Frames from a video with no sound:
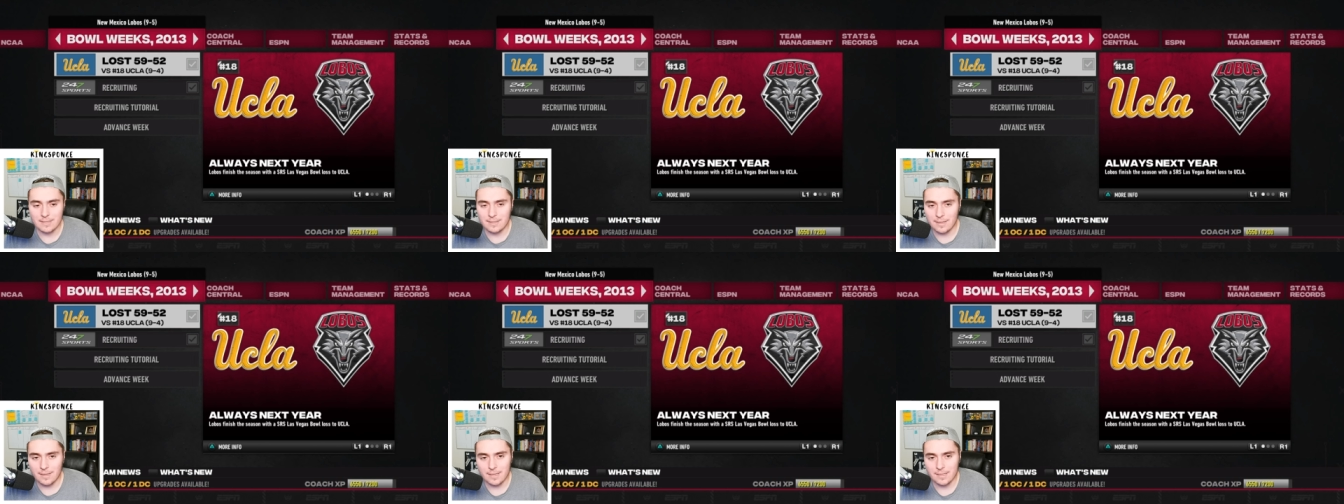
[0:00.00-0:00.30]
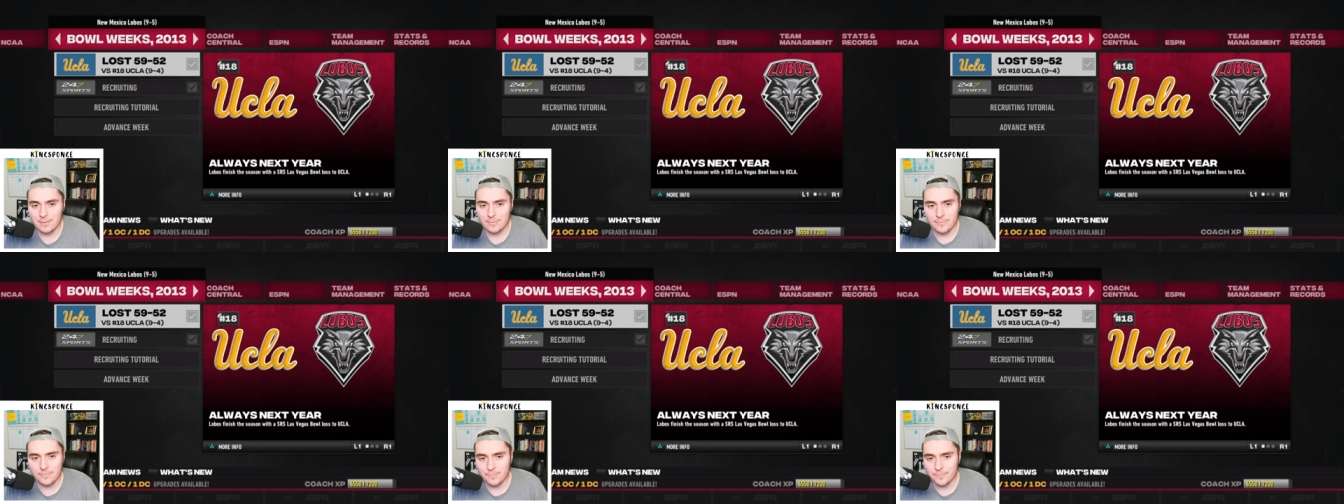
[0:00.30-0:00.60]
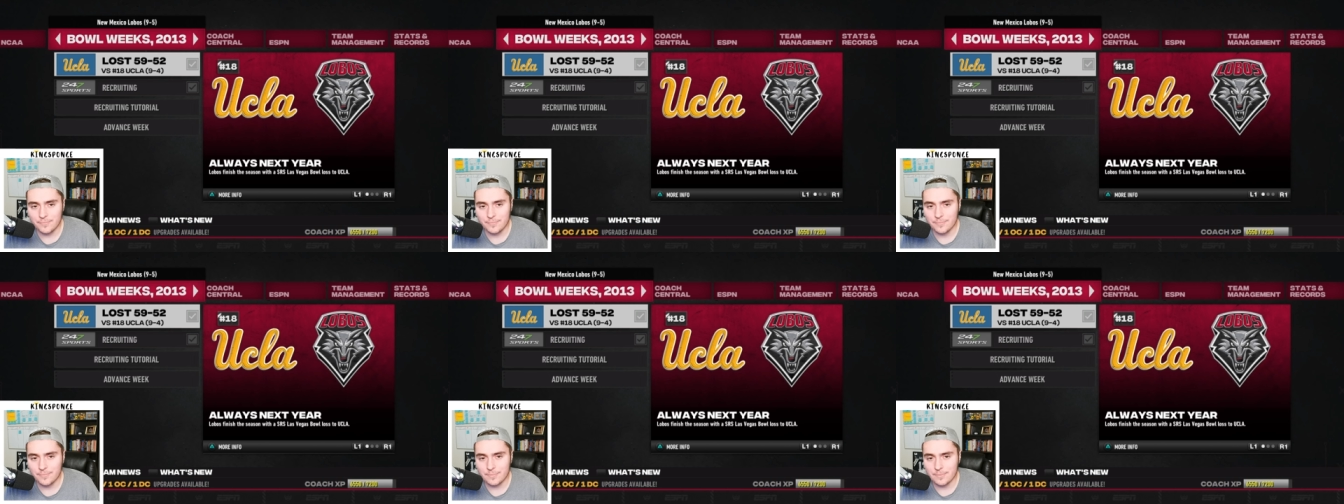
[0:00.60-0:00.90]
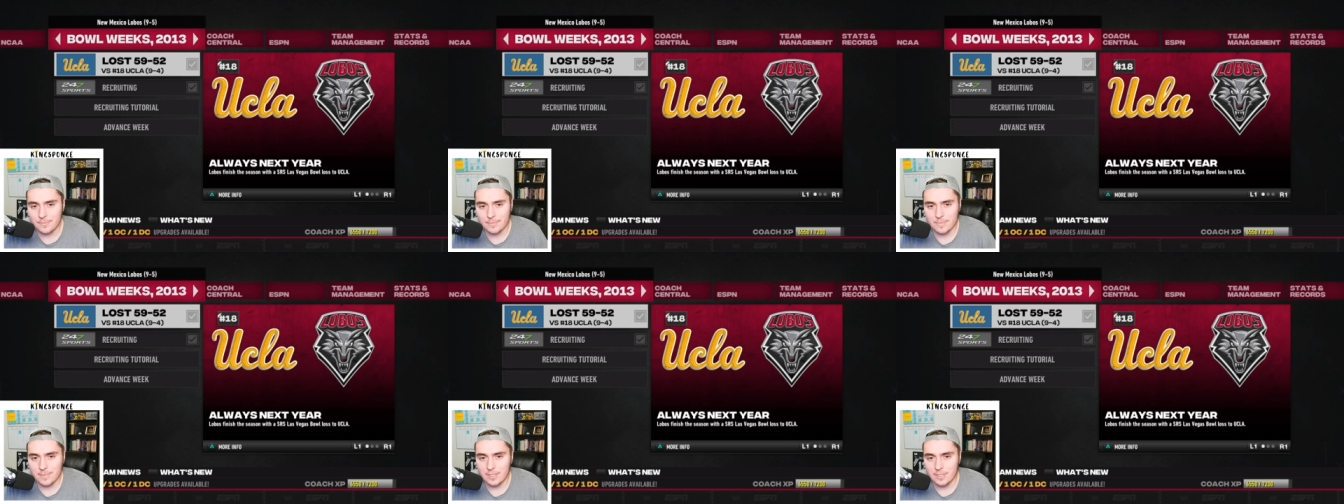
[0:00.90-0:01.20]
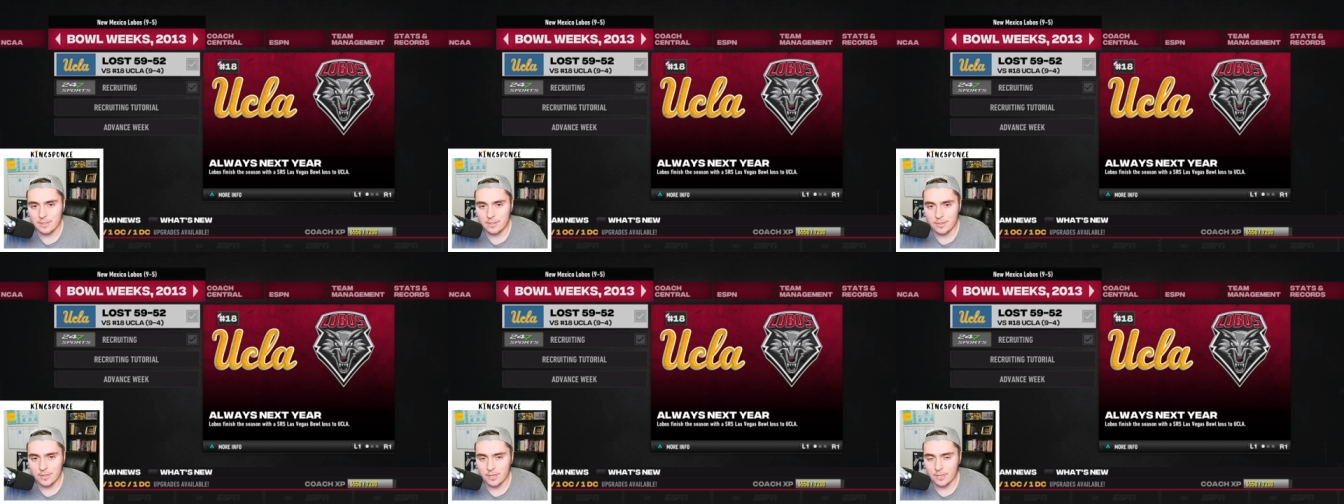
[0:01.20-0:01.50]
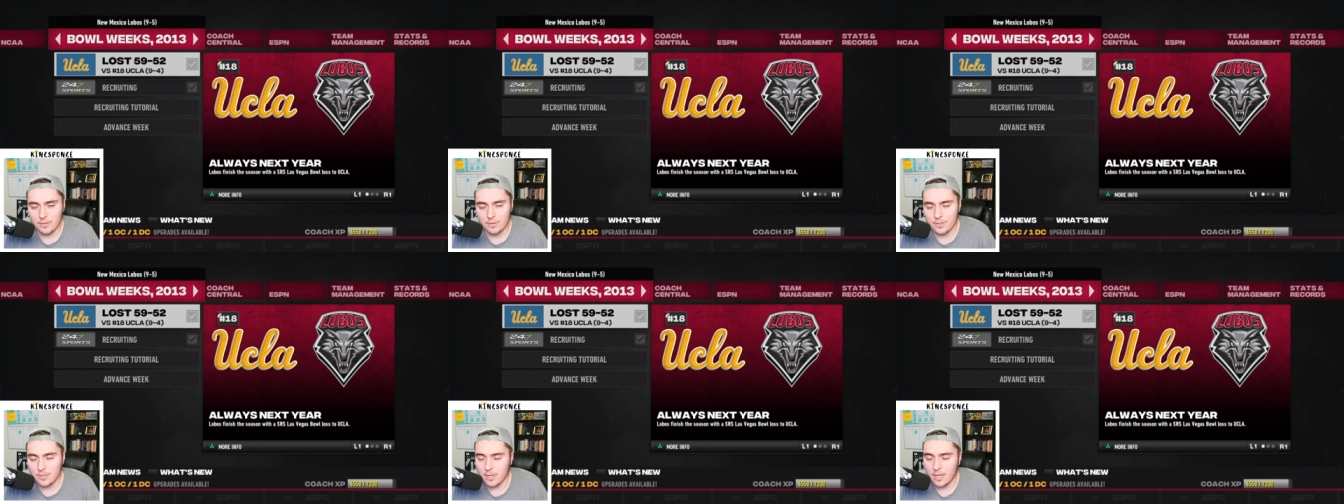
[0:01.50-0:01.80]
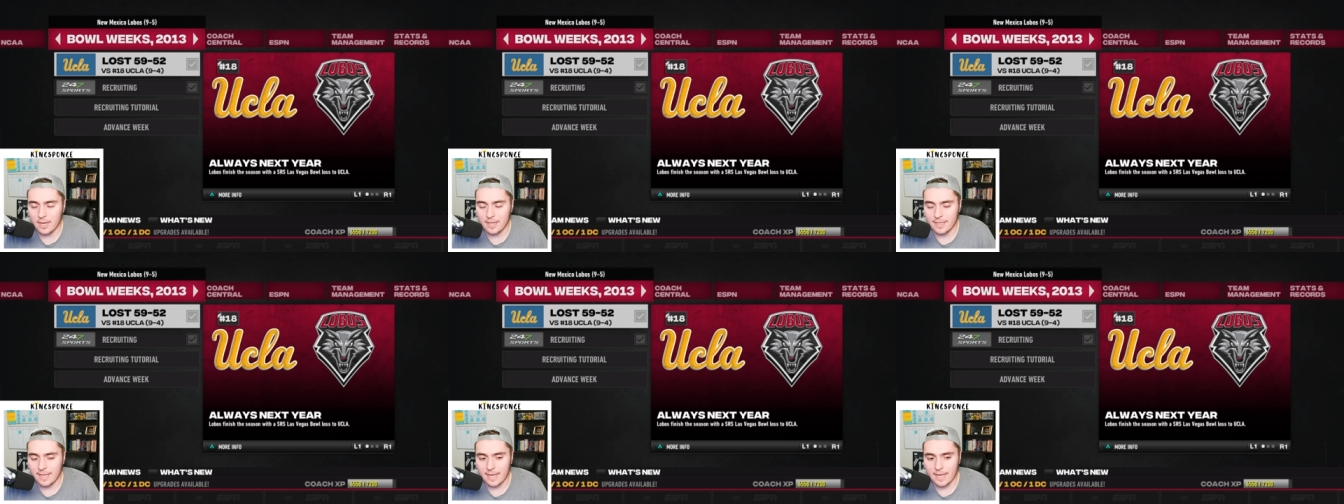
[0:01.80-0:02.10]
It's like you're going to lose a
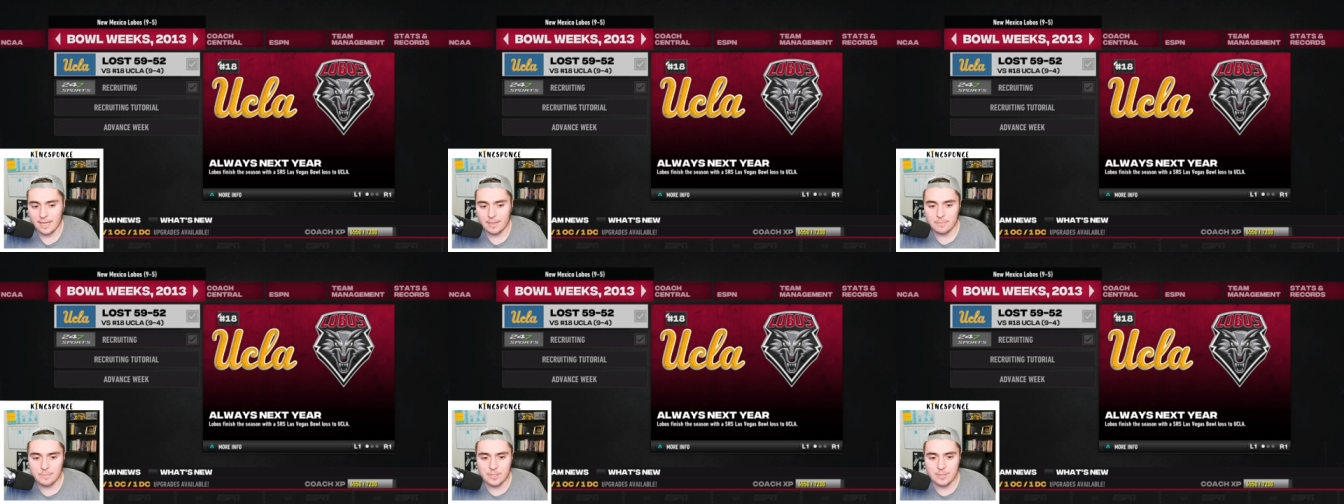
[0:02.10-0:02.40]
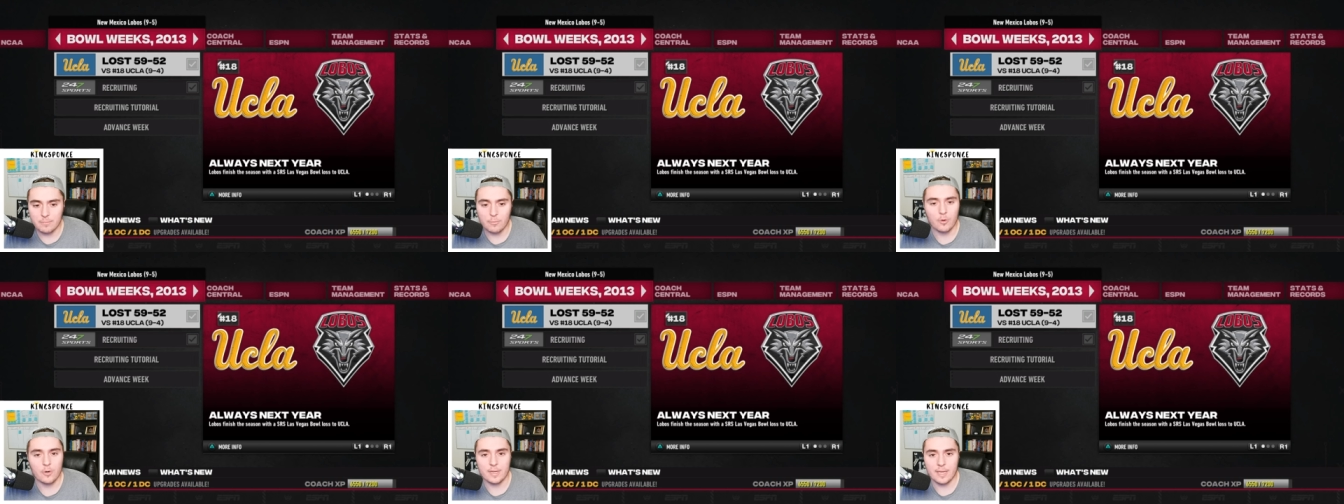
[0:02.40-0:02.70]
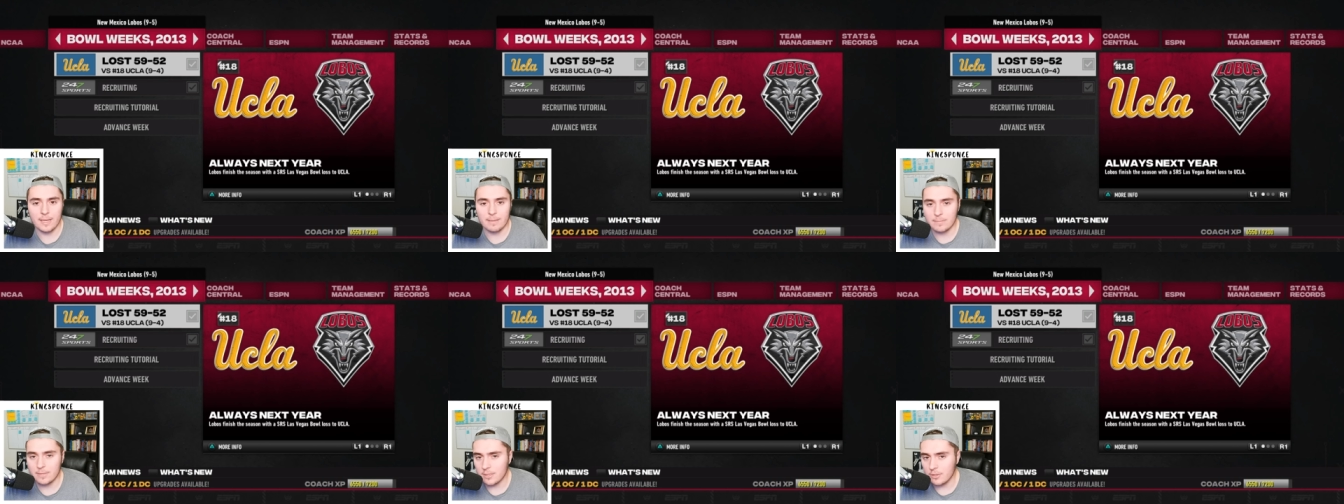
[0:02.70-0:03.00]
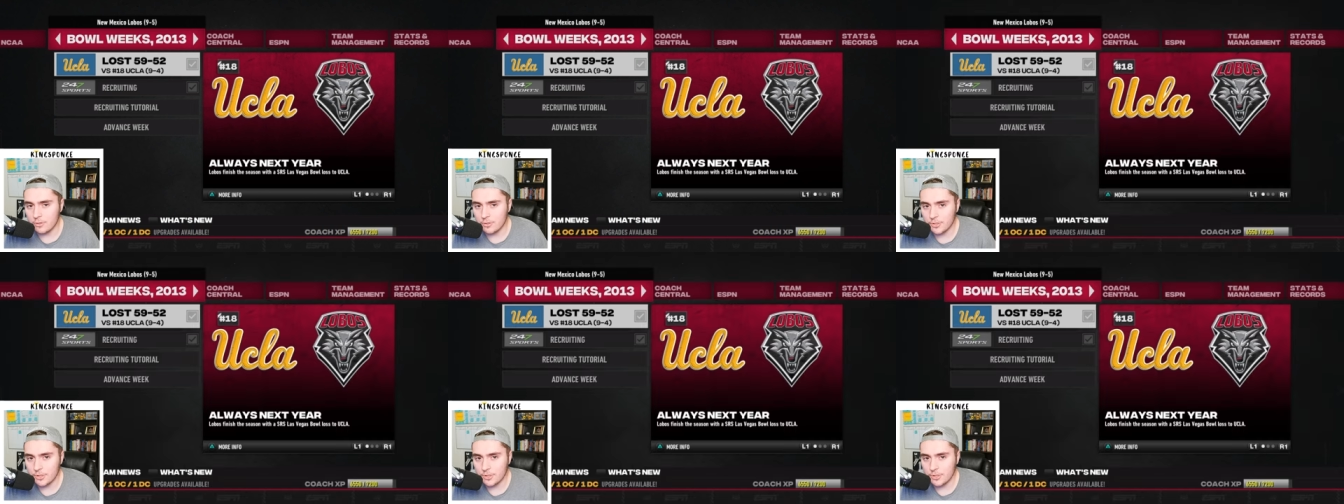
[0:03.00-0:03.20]
lot of games, more games than you